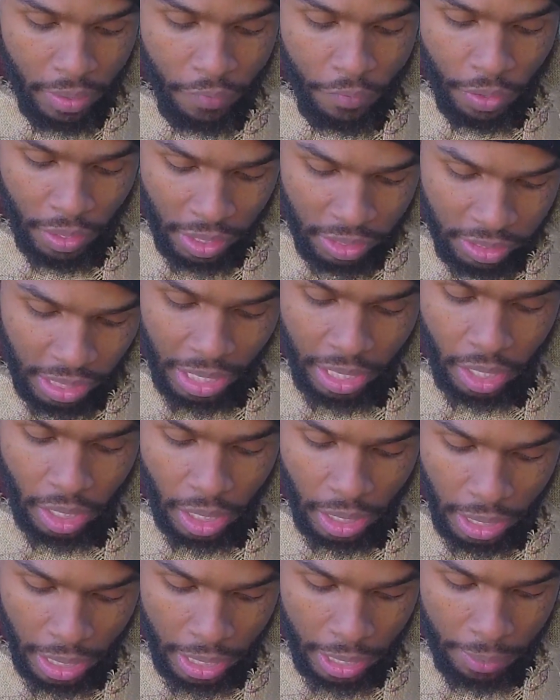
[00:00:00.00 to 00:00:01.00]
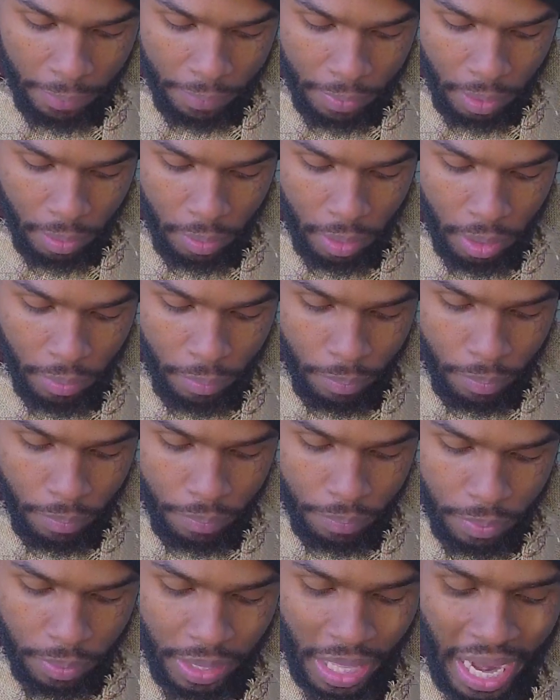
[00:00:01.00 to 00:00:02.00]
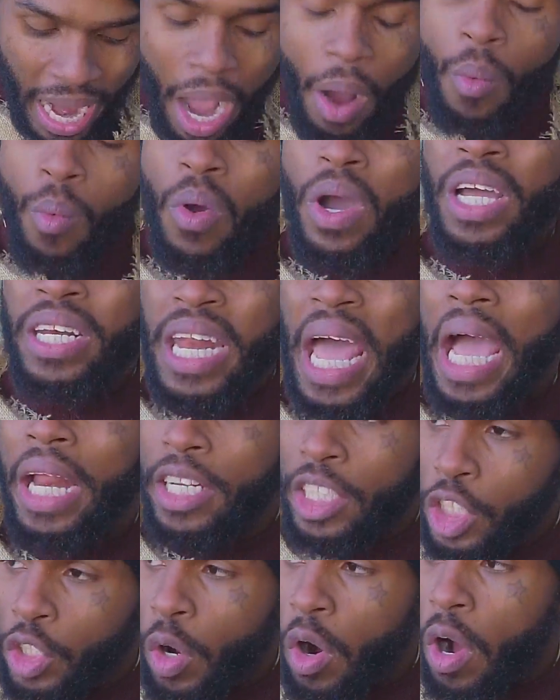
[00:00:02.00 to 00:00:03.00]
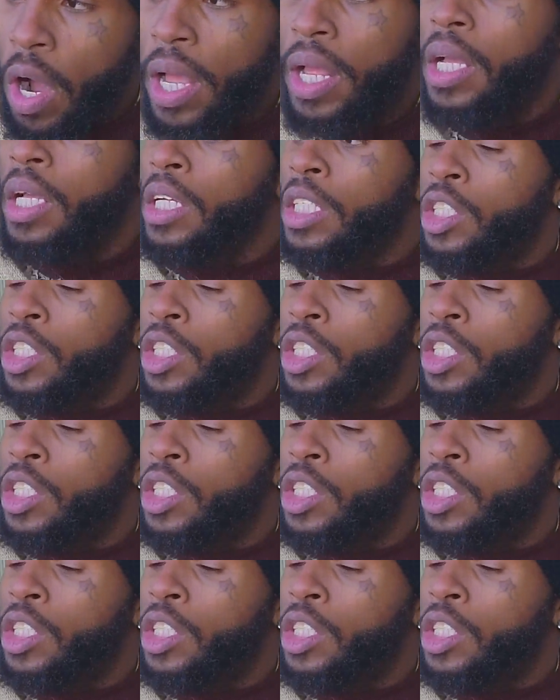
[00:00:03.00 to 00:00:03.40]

for the sake of the land, that I would not destroy it.